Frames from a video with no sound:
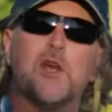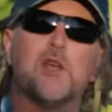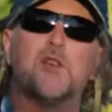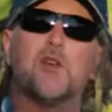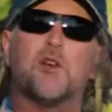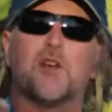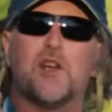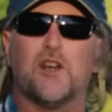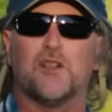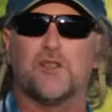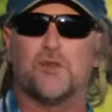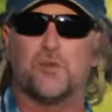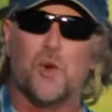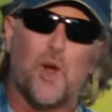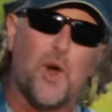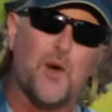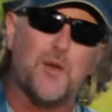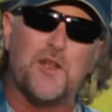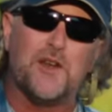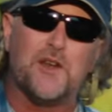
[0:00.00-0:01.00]
You're gonna
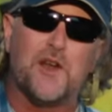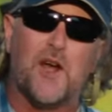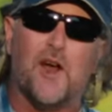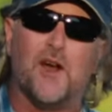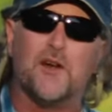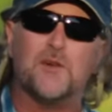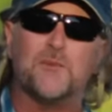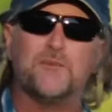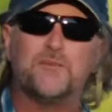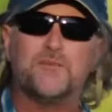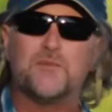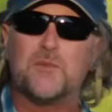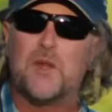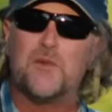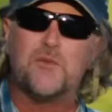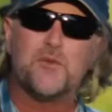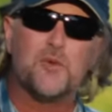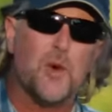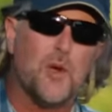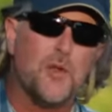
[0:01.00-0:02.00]
throw the dart,
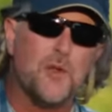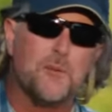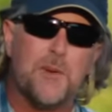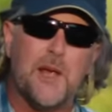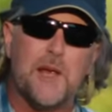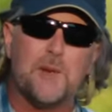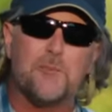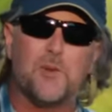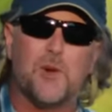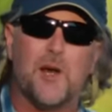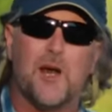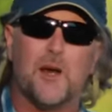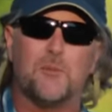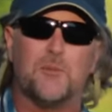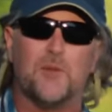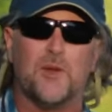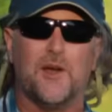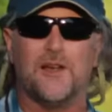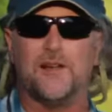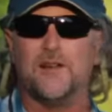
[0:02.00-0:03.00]
throw the paper
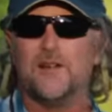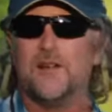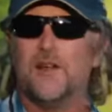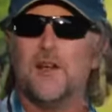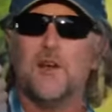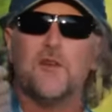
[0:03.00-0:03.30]
airplane,